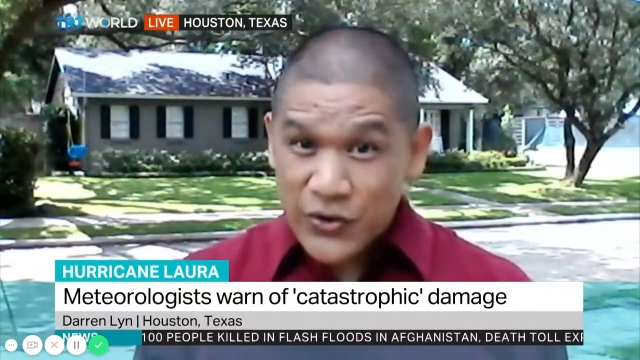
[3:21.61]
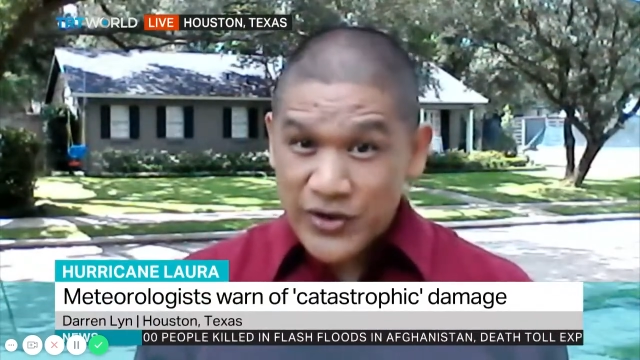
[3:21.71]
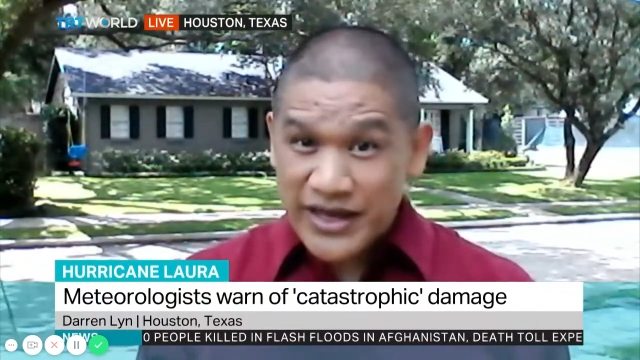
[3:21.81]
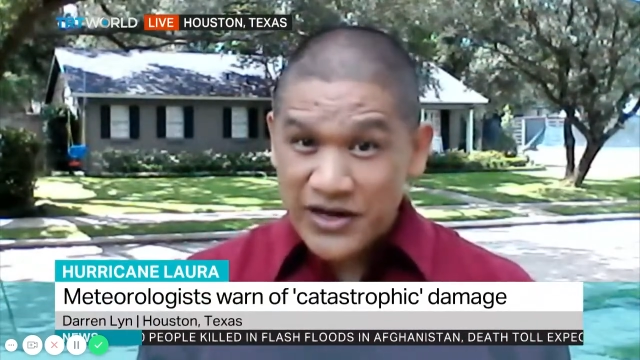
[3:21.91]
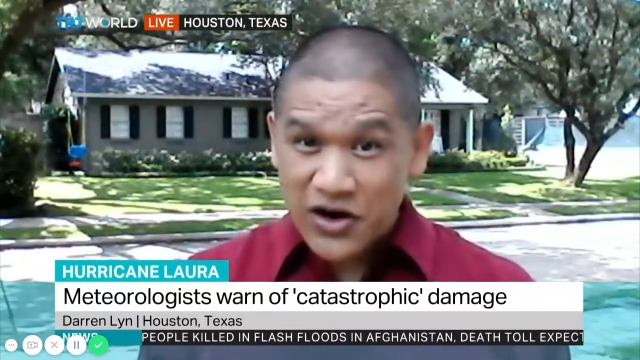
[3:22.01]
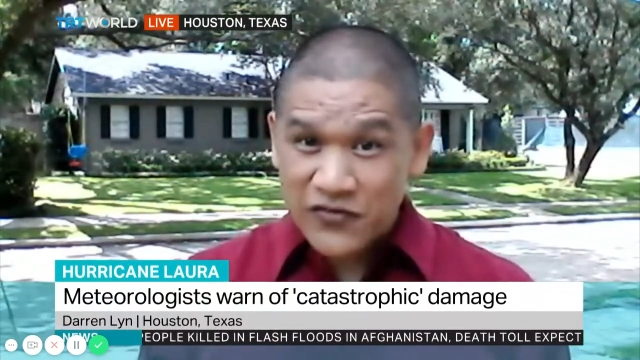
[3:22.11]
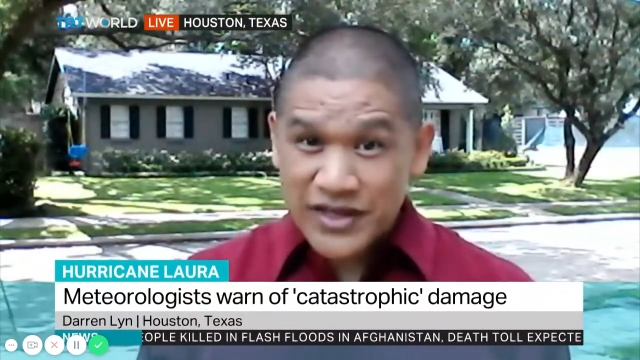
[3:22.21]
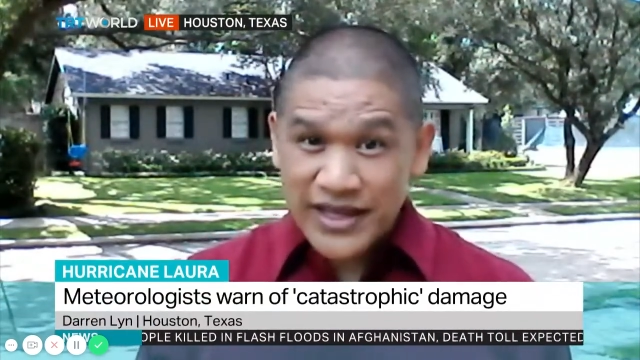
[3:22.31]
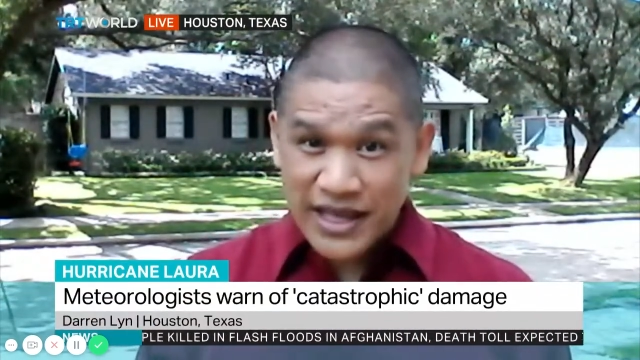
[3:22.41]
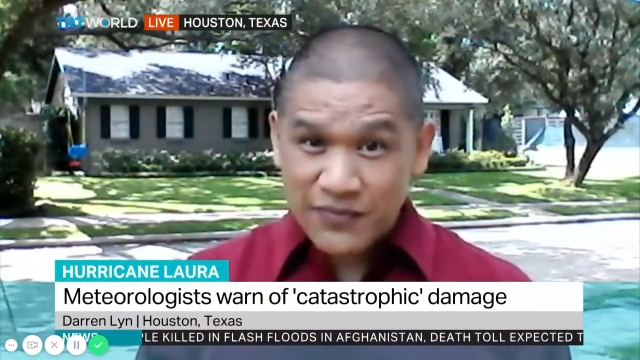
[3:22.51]

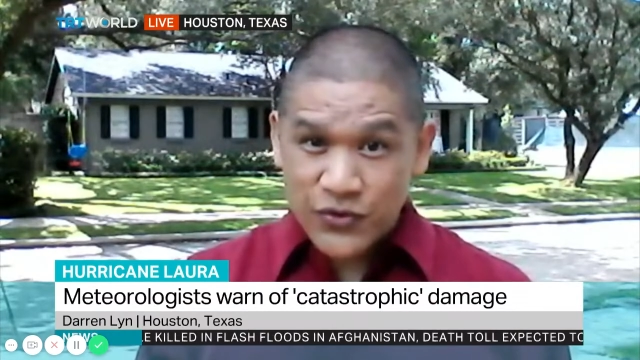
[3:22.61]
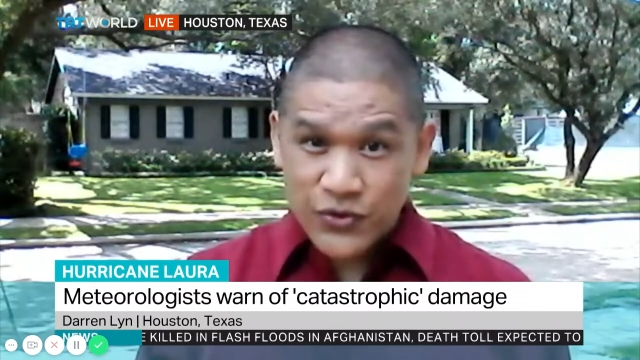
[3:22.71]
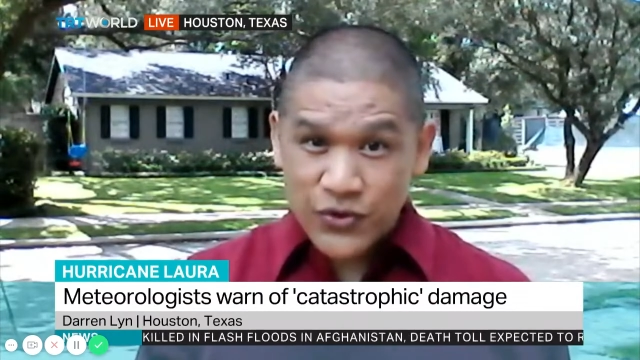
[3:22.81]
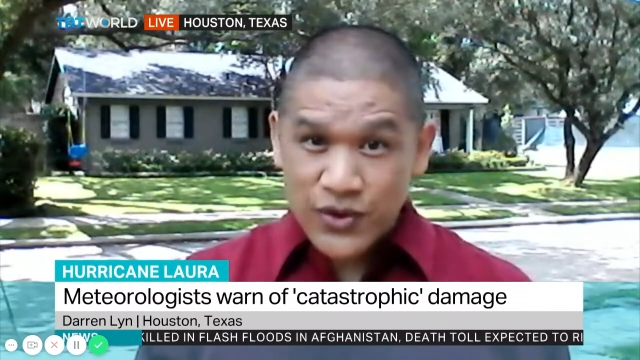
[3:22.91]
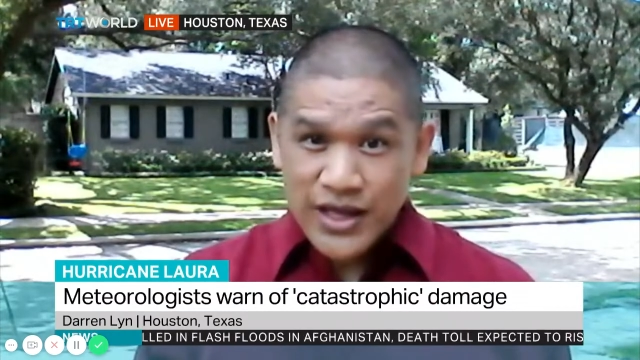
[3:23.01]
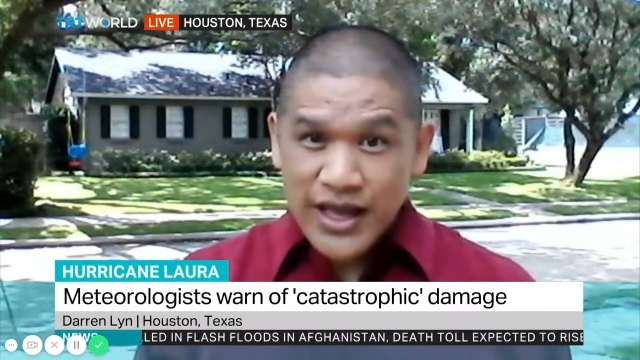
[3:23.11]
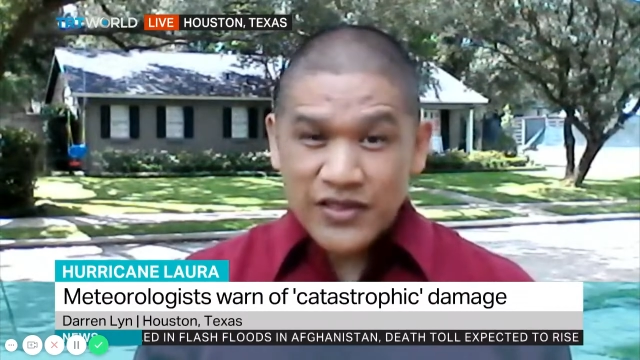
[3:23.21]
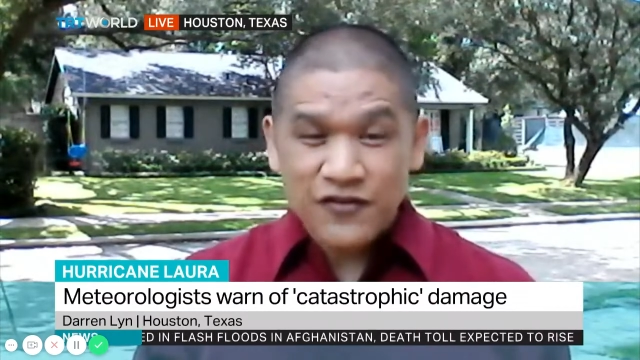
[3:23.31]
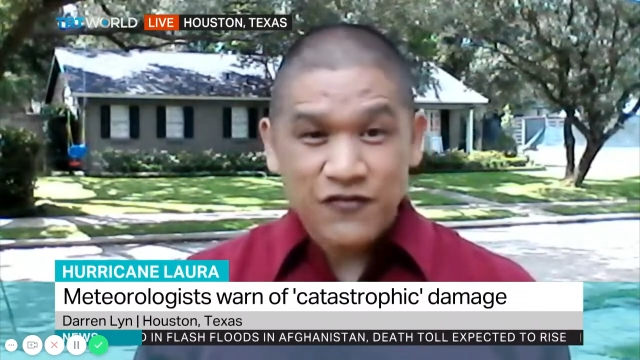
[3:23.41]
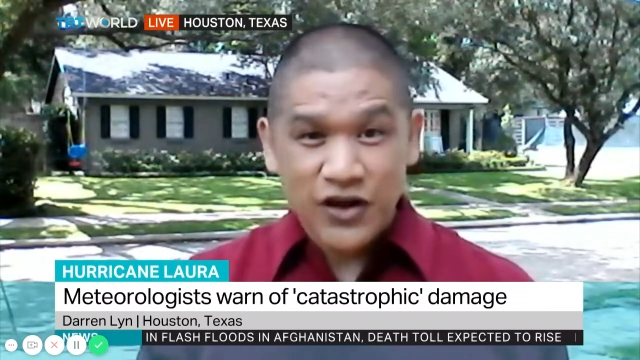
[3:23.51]
Hurricane Harvey came through,